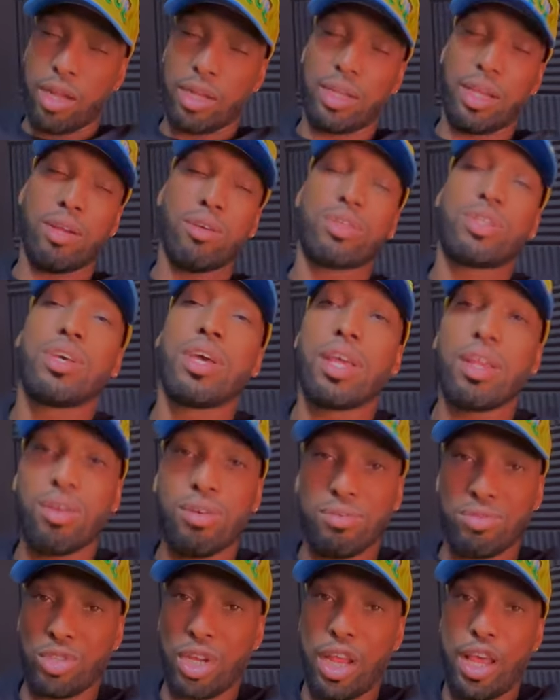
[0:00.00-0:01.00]
They
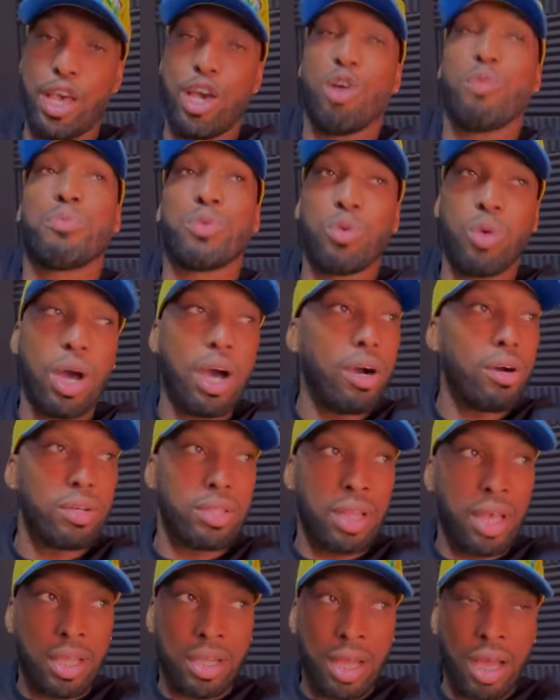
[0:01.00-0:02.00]
don't try to help you out.
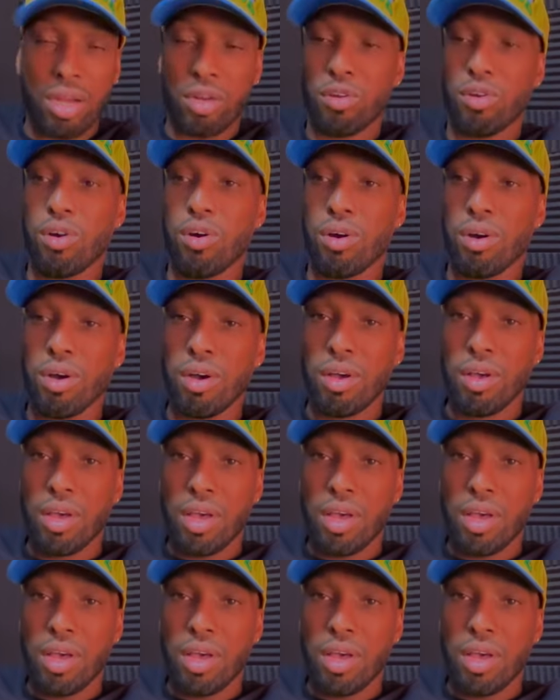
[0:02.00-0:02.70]
Like, not at all.